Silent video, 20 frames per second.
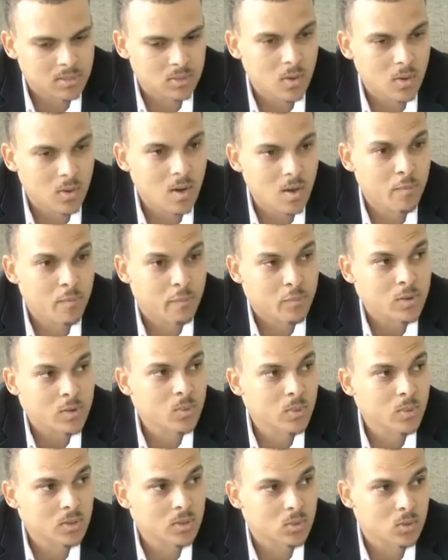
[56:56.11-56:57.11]
how
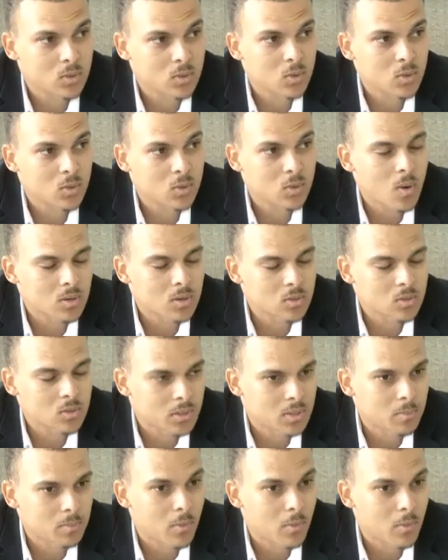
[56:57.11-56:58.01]
frequent do you want to be